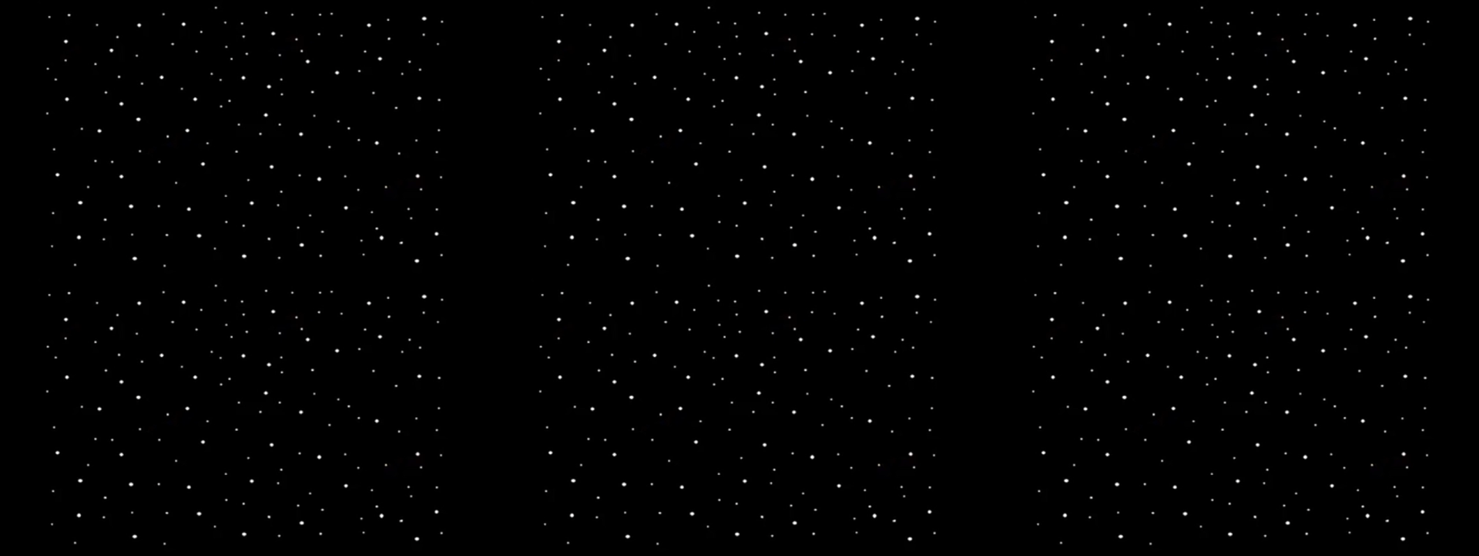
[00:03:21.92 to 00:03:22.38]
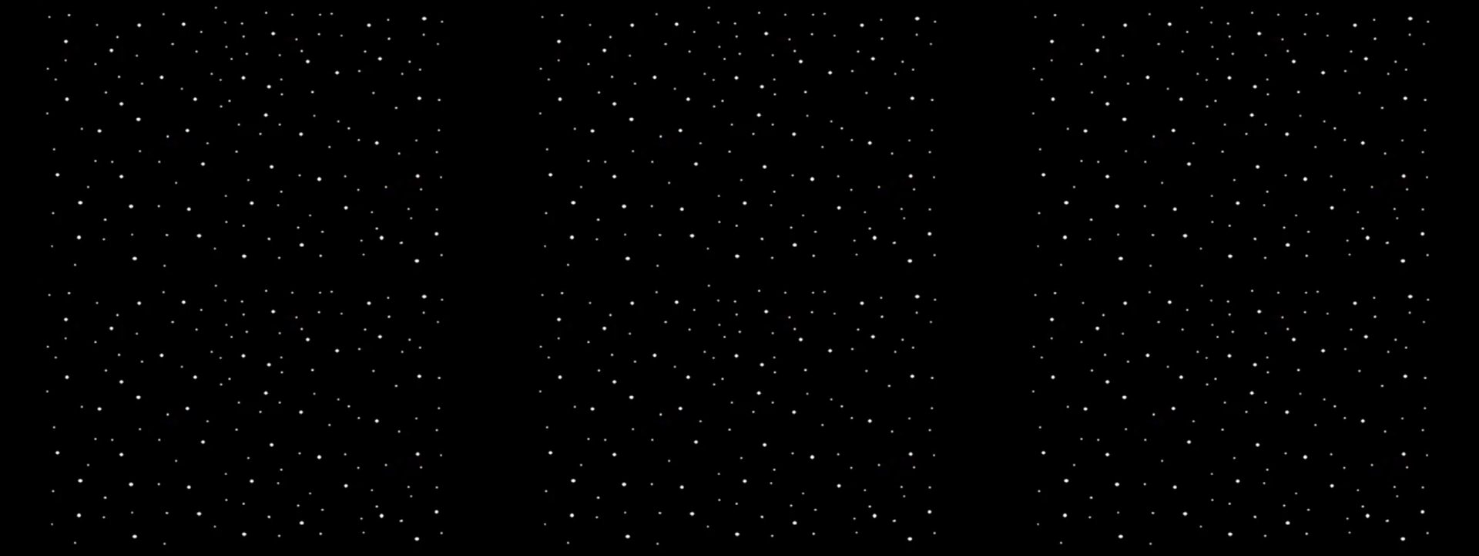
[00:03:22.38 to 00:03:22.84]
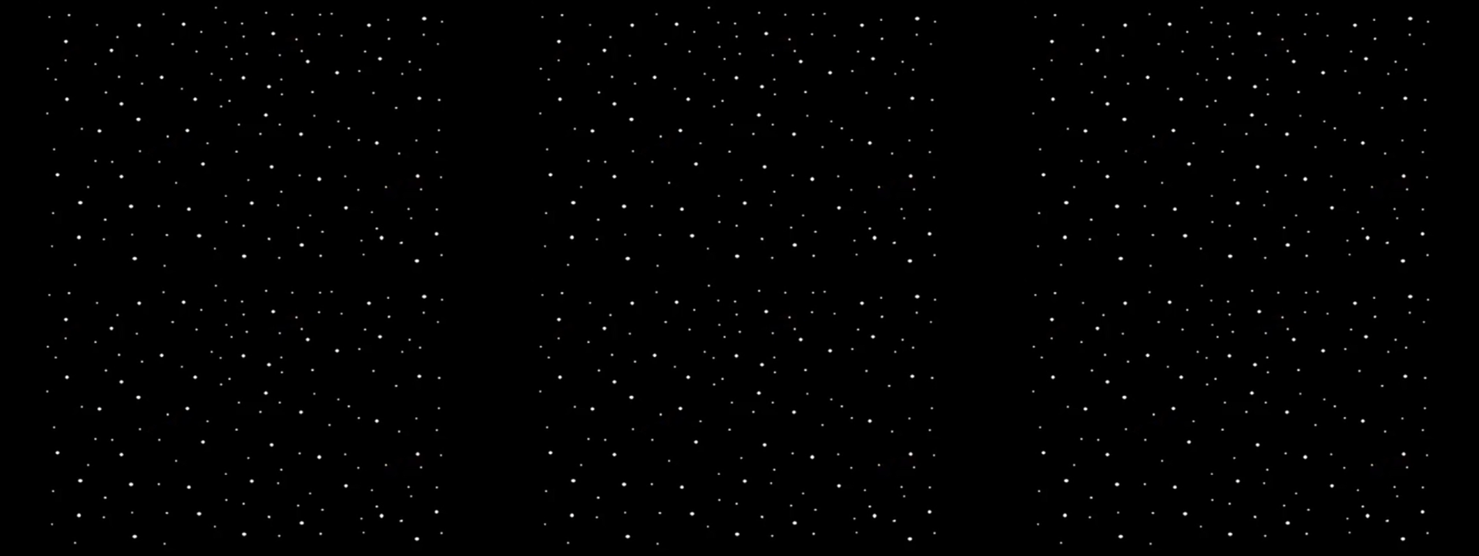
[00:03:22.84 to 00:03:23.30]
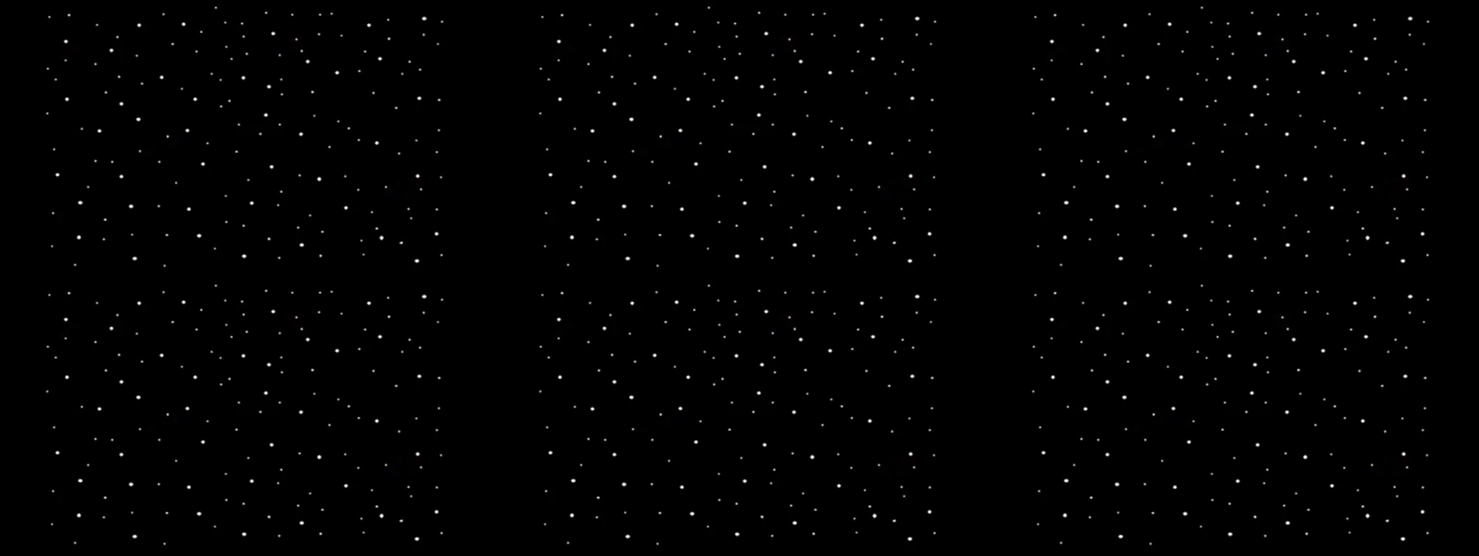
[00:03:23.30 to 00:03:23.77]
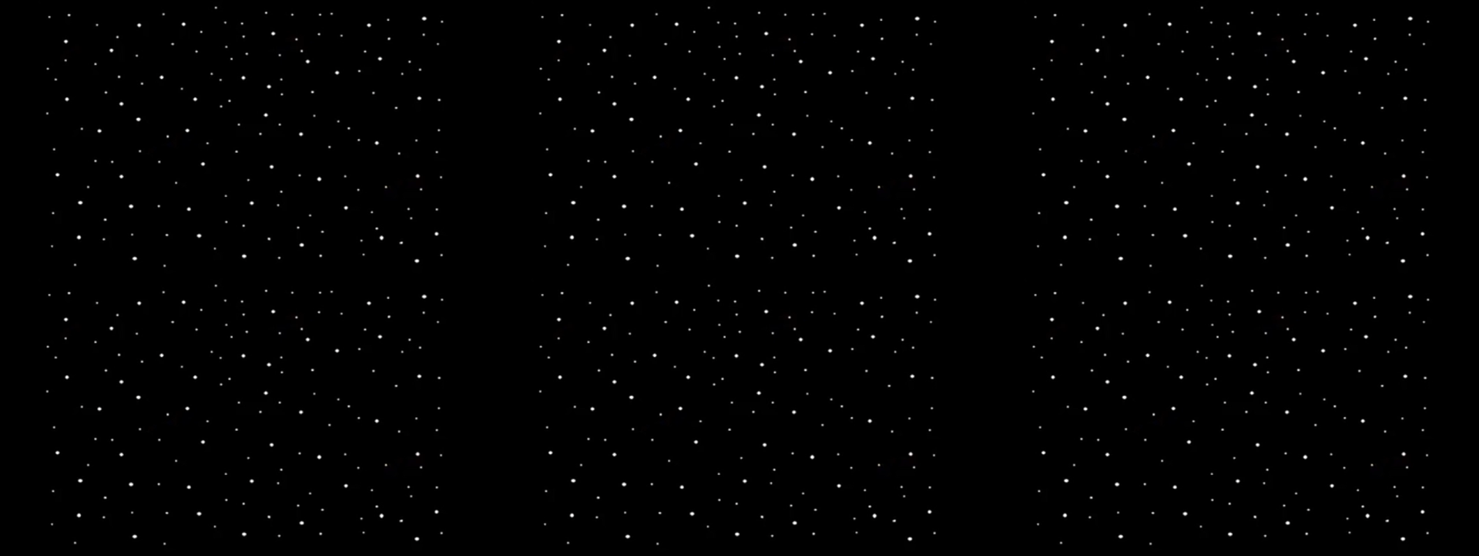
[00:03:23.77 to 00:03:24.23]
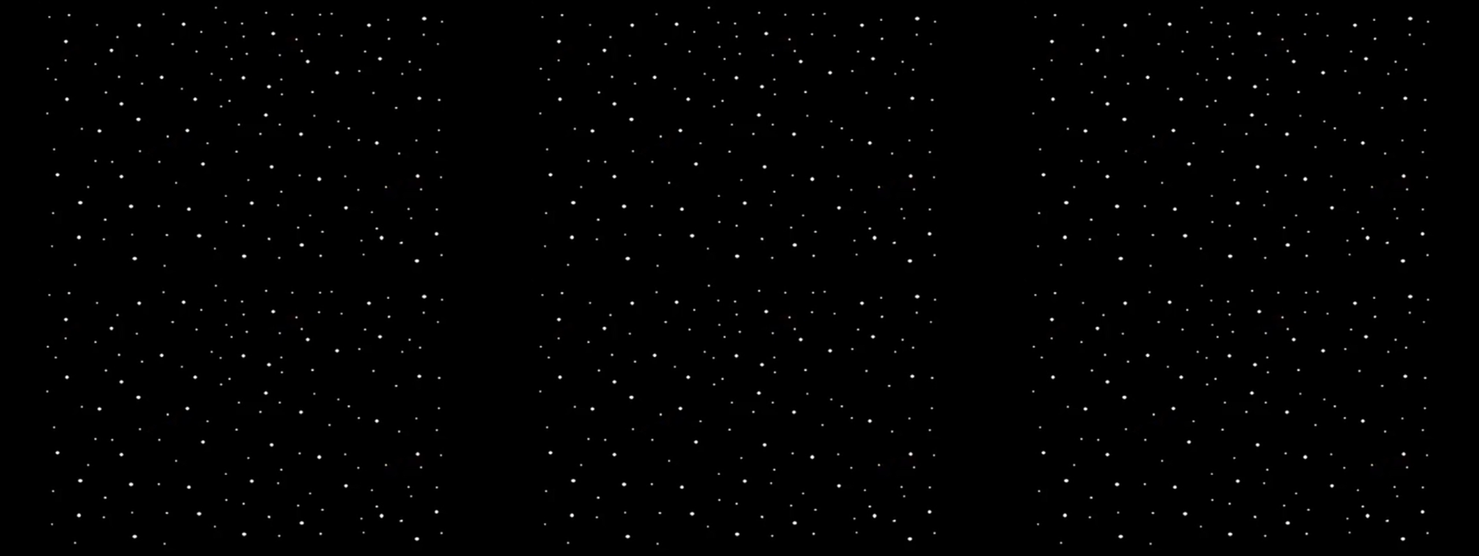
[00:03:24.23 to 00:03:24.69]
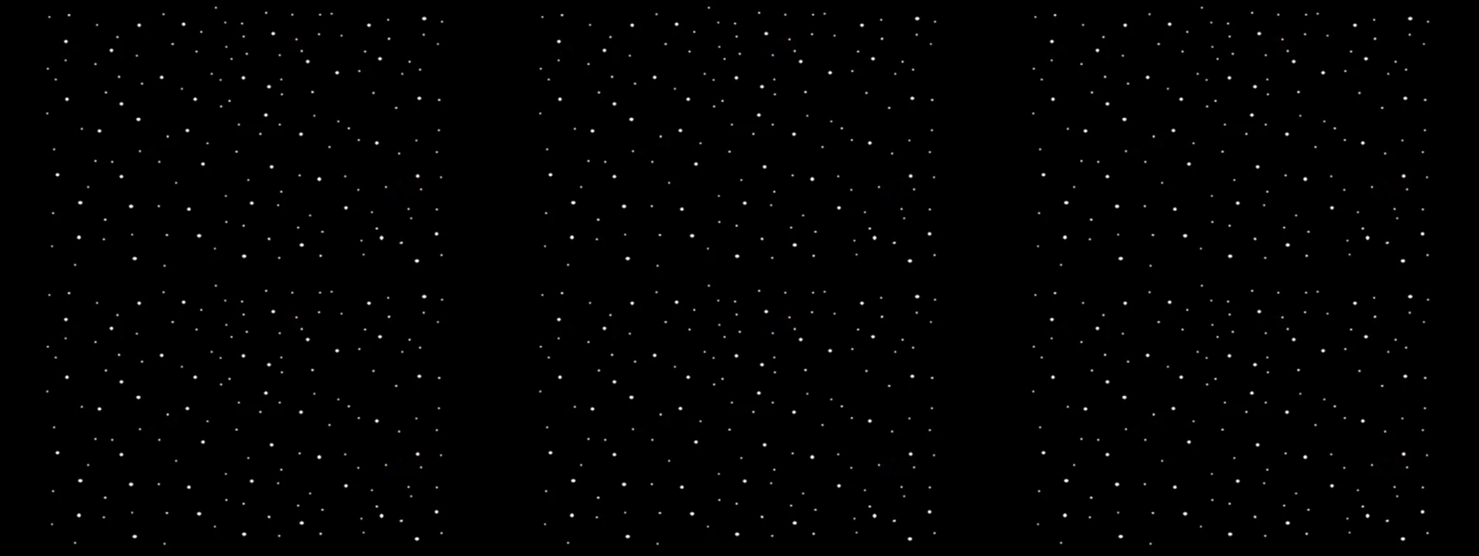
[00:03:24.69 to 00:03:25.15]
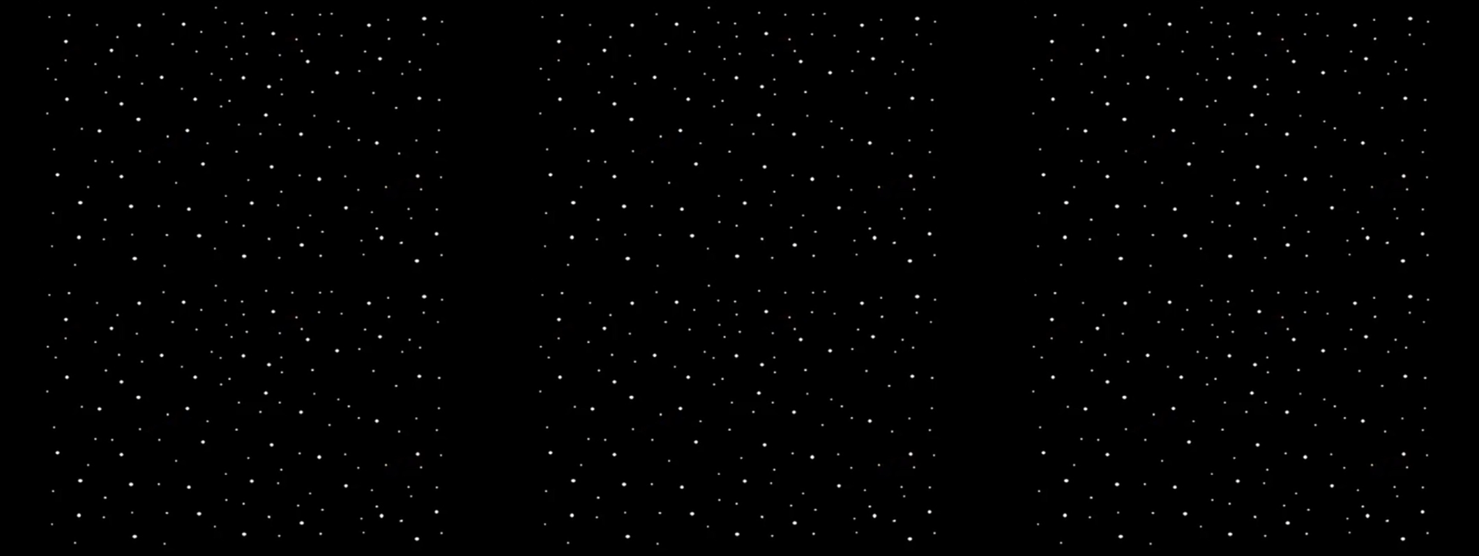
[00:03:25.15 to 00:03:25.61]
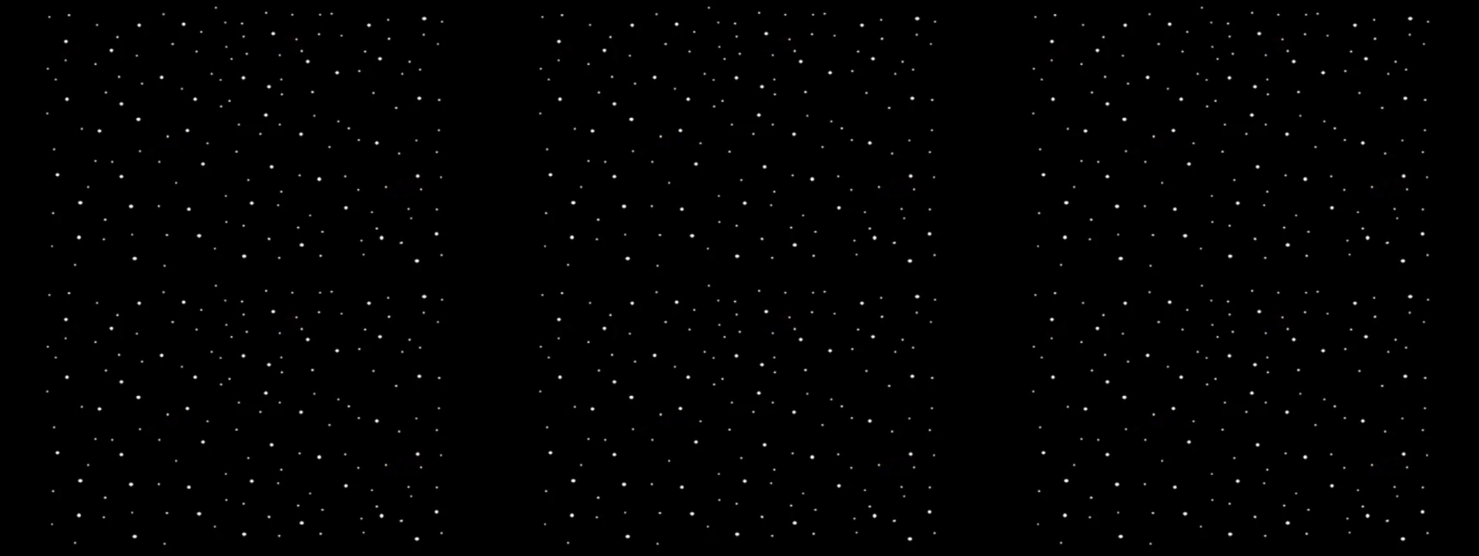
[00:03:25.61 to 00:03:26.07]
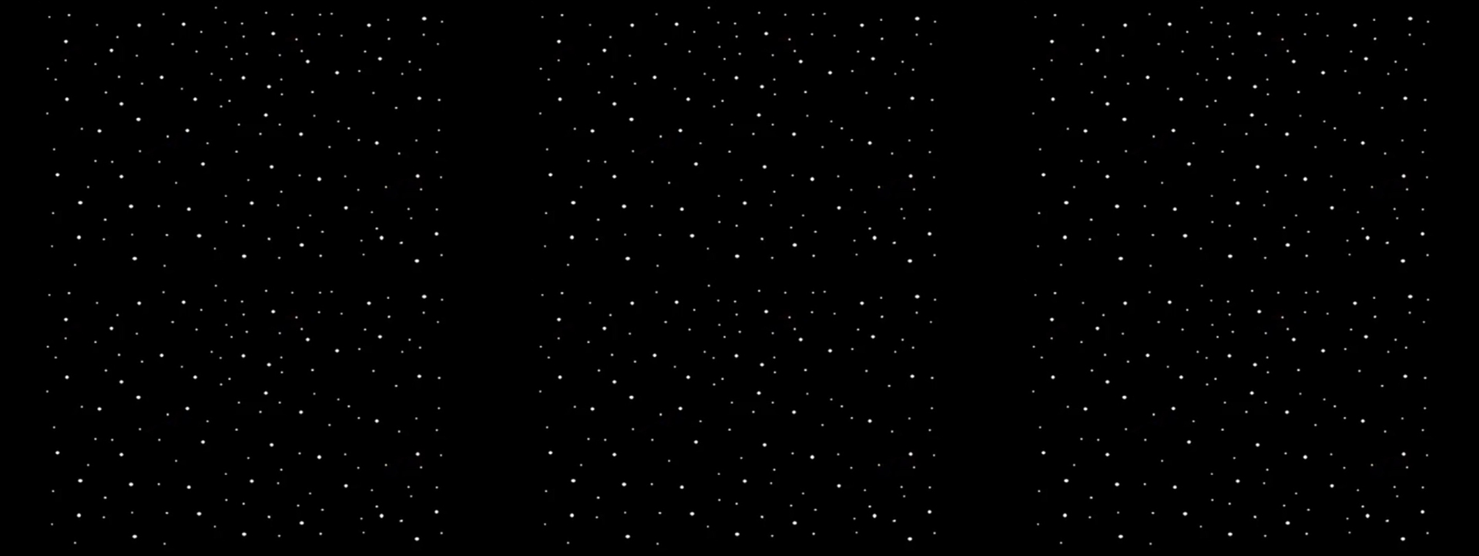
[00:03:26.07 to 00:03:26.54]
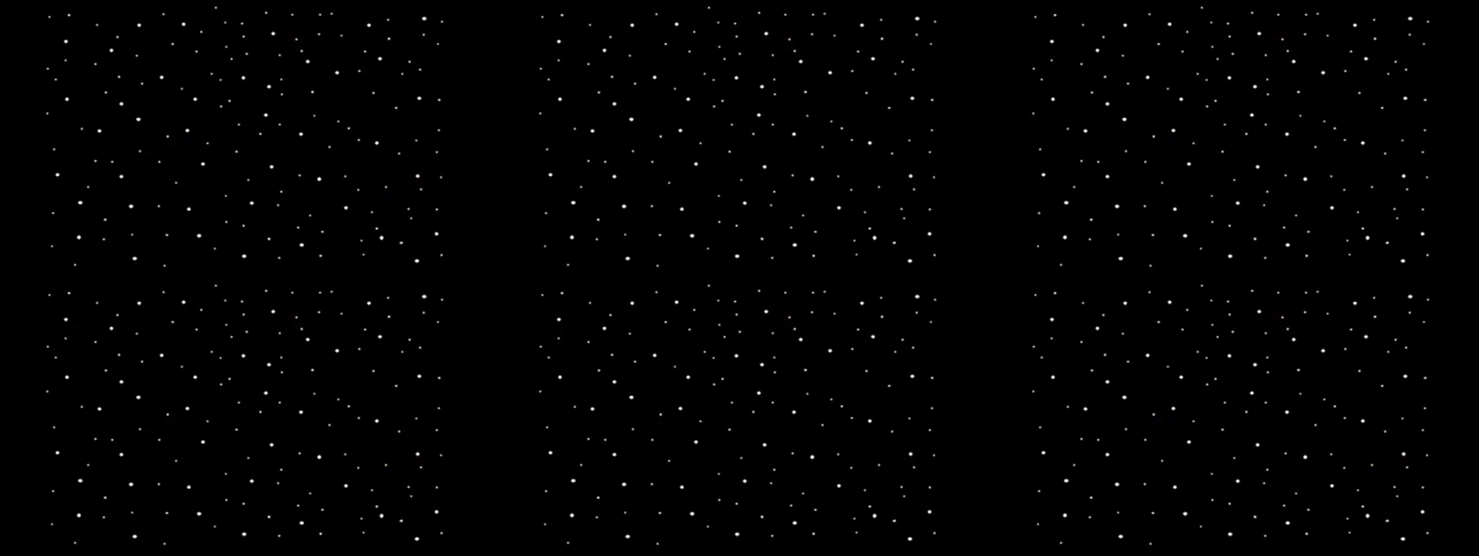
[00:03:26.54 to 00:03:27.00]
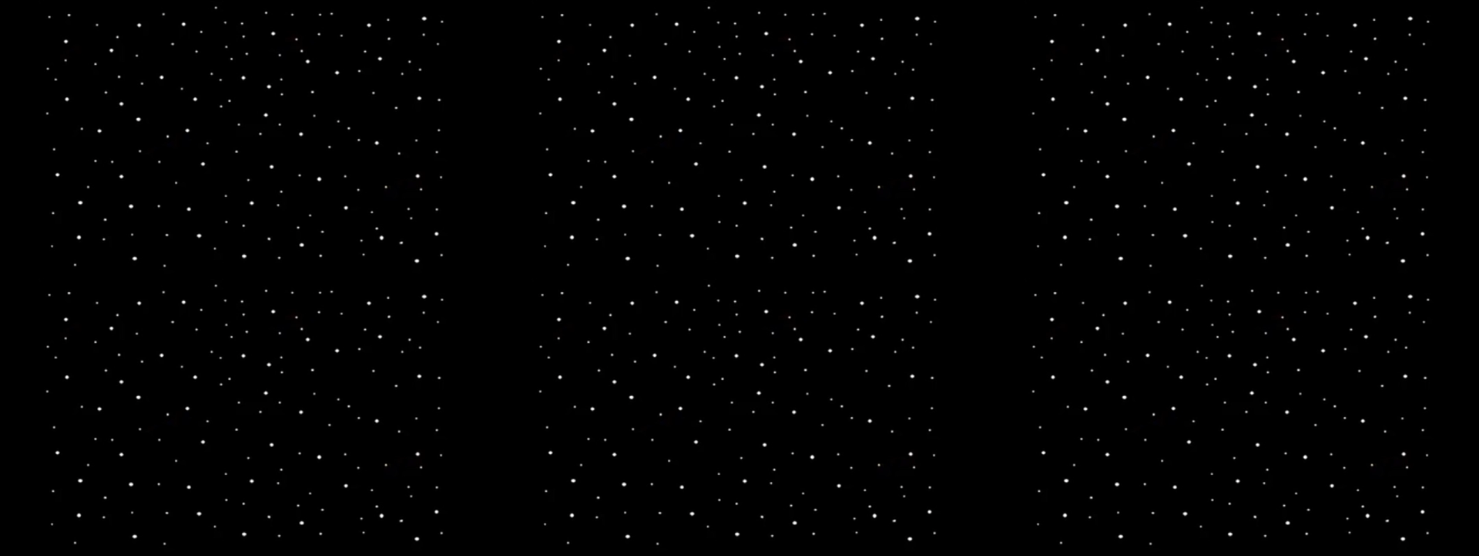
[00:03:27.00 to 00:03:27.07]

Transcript: (no speaker visible)